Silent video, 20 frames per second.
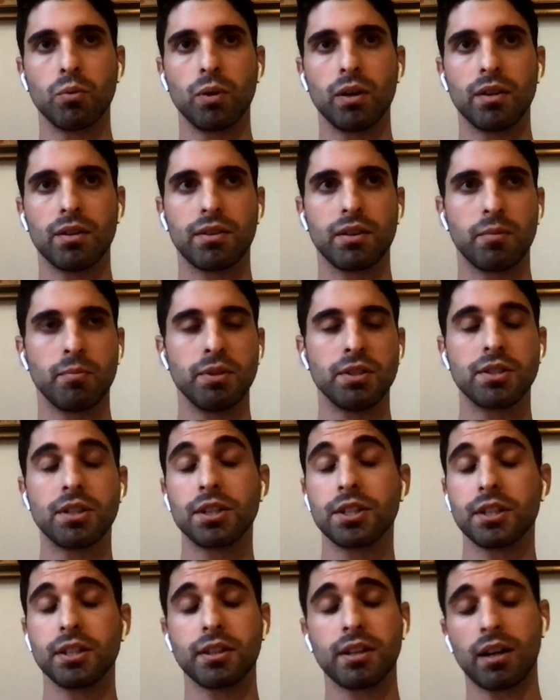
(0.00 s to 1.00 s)
with a
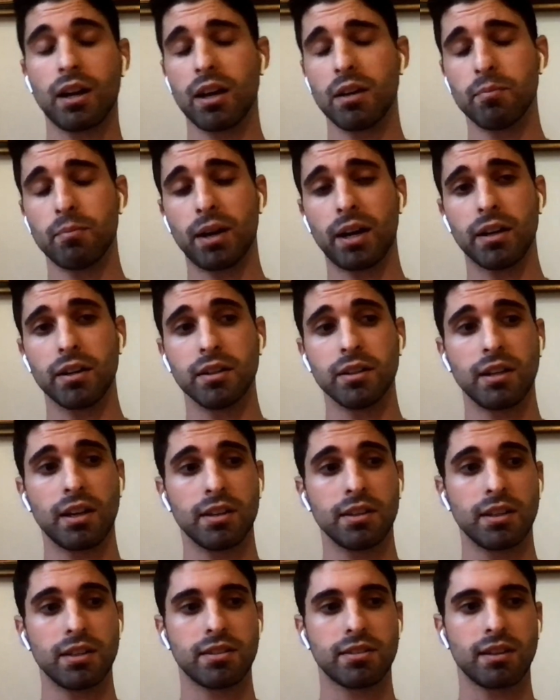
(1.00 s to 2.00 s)
musician that I admired,
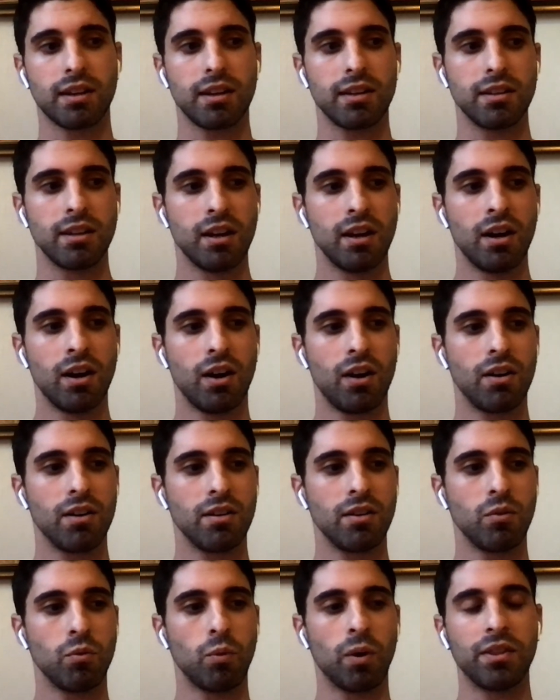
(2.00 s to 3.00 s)
and they said
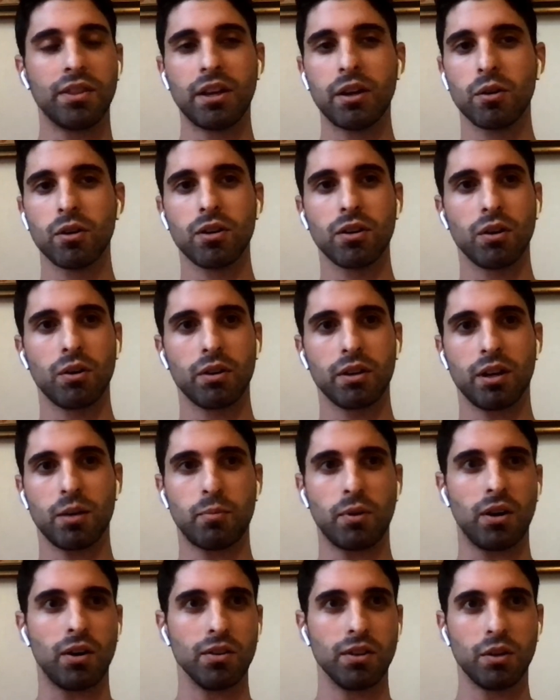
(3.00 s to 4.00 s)
when they were growing up,
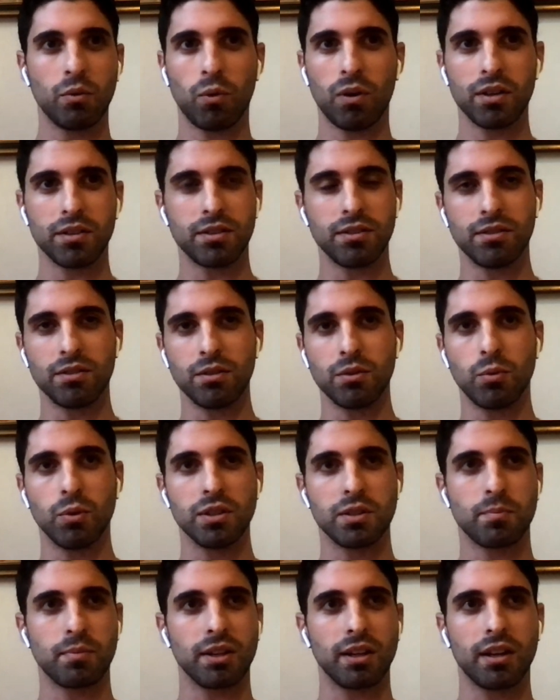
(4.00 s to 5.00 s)
all they wanted to do
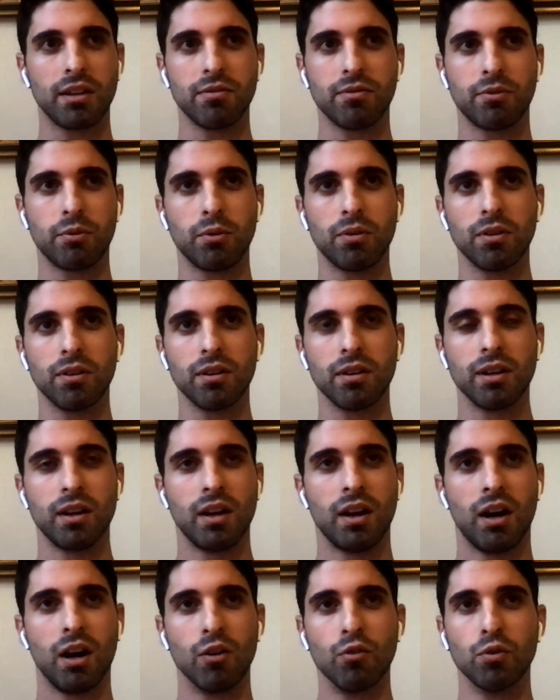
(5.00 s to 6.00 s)
was play for
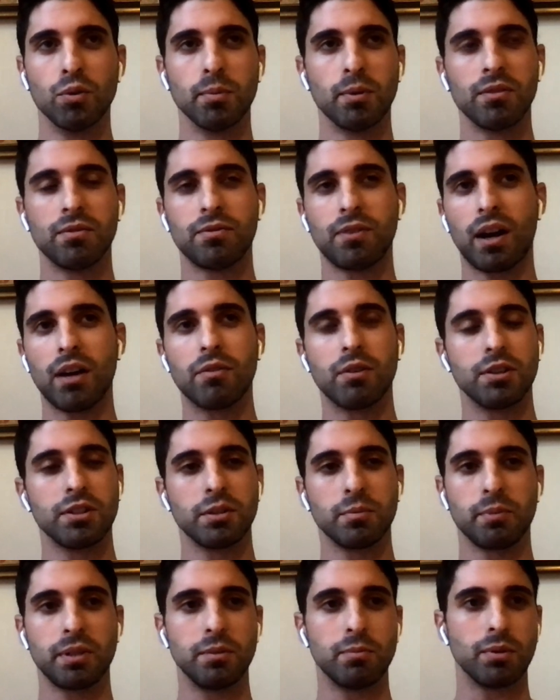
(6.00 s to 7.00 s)
a room of
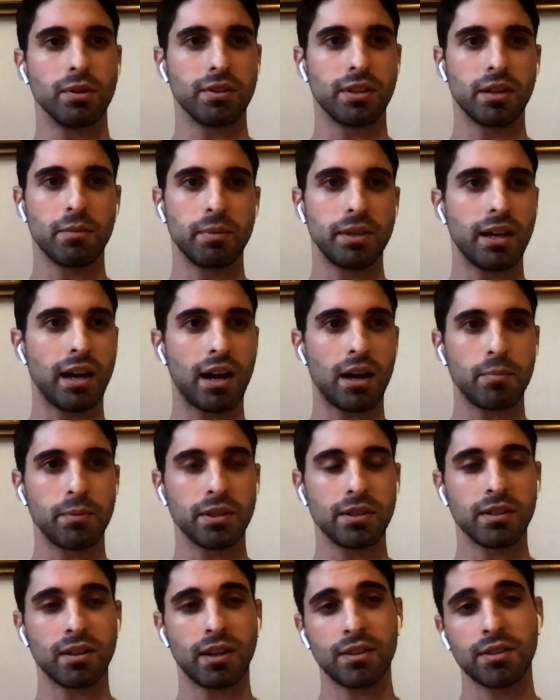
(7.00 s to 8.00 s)
500 people and they'd be
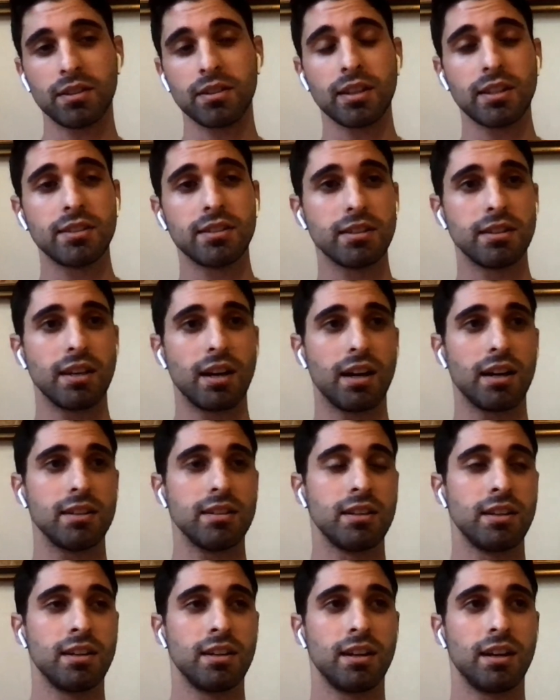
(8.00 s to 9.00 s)
happy, and then they did
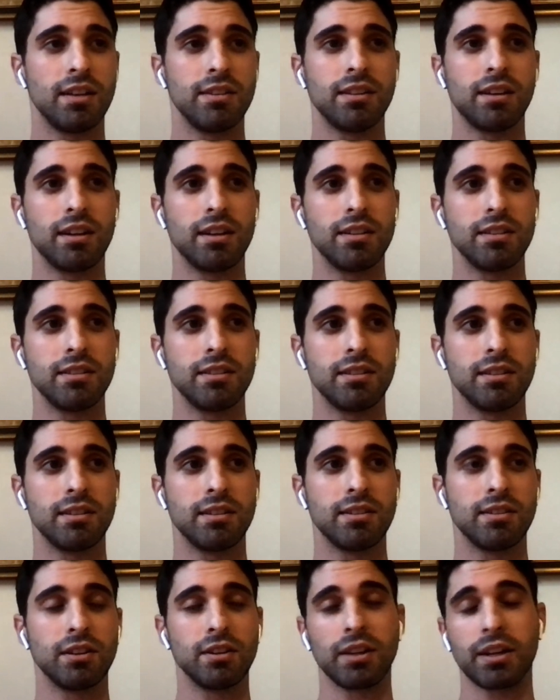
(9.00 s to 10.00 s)
that, and then
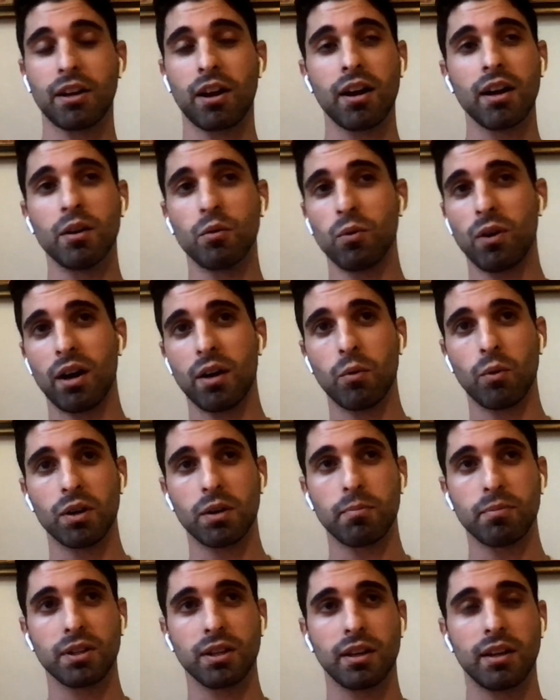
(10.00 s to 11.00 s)
they're like, all right, well, I
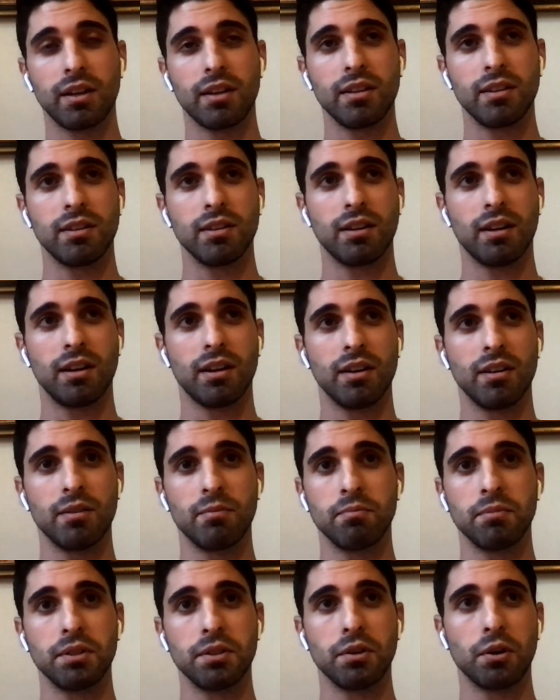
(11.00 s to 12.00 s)
want to play,
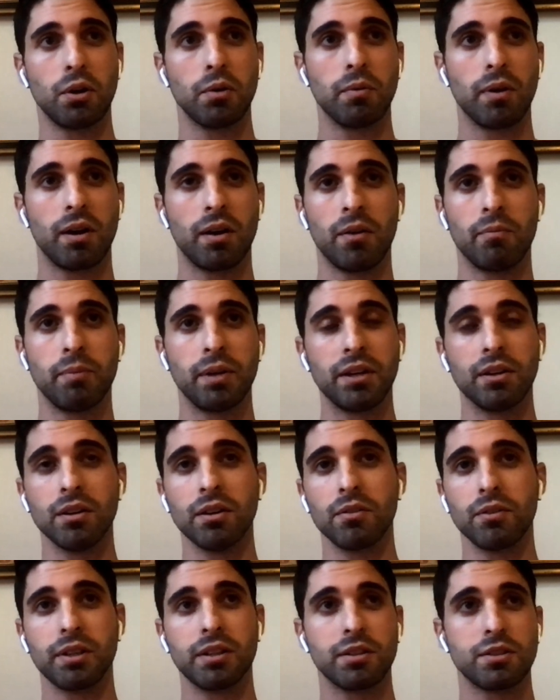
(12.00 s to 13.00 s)
uh, you know, a bigger
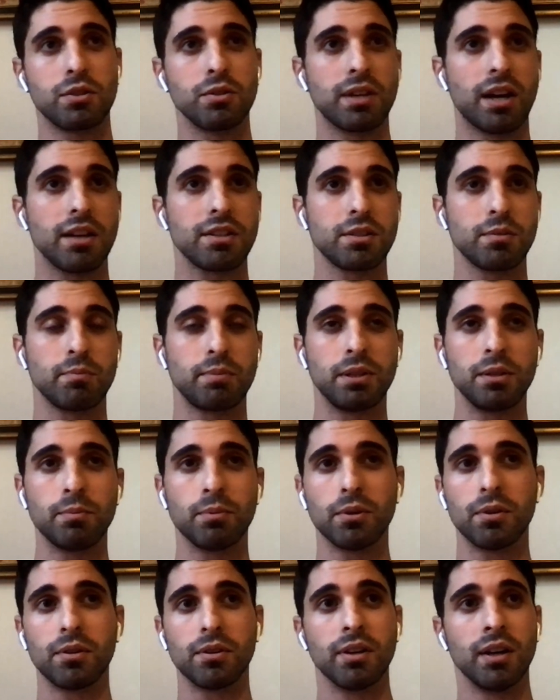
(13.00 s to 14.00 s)
arena, 2,000
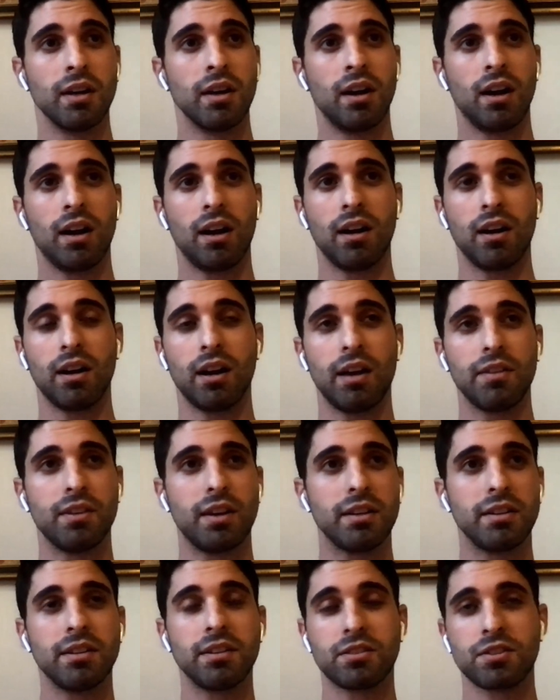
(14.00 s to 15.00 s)
people, uh, and
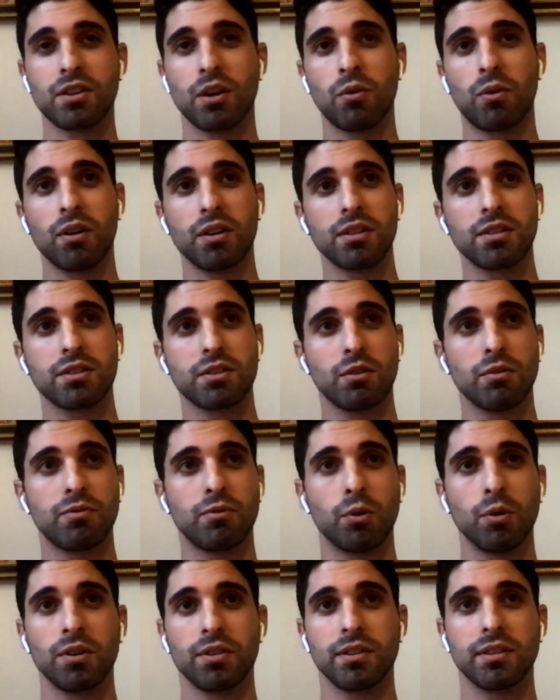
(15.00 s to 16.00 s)
then so on and so
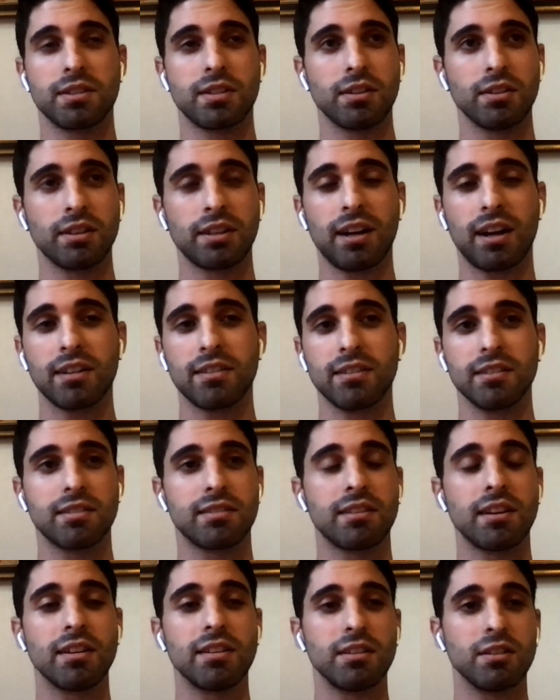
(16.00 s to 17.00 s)
forth until it got to
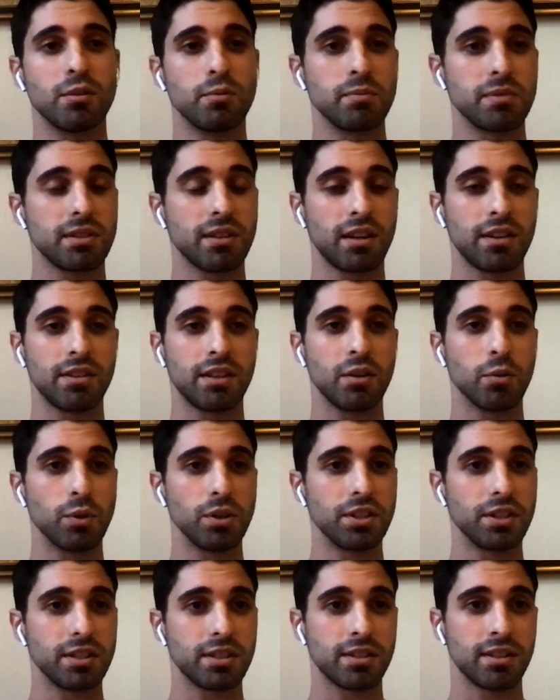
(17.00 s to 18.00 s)
stadiums. And they were
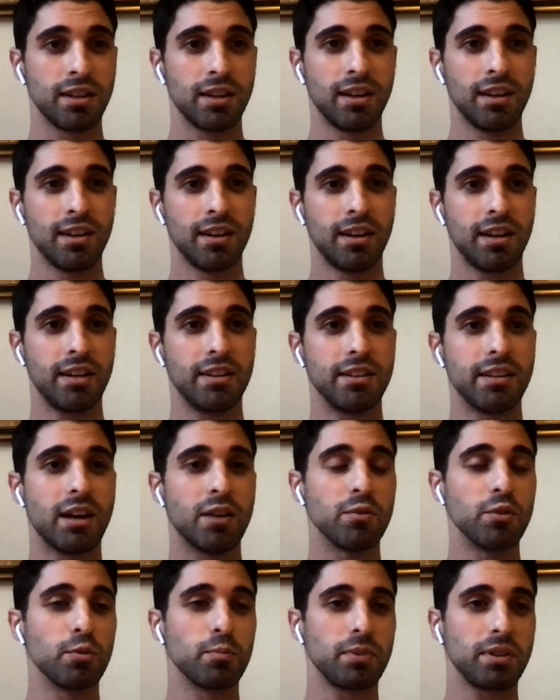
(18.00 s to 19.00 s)
just, it
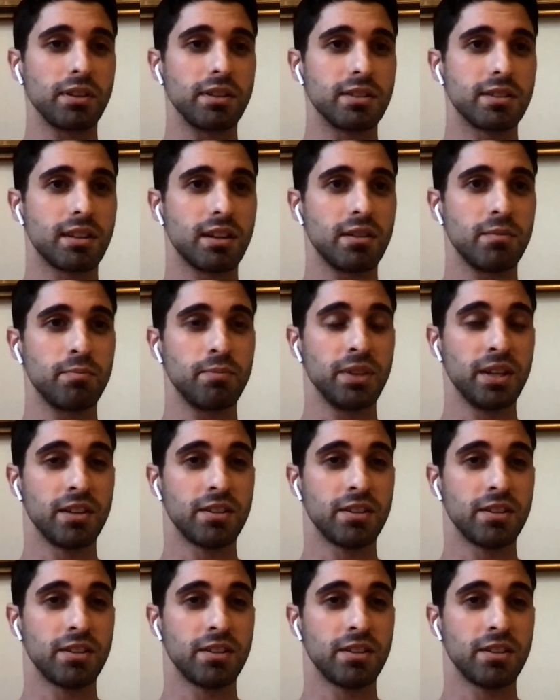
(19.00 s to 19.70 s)
never pleased them.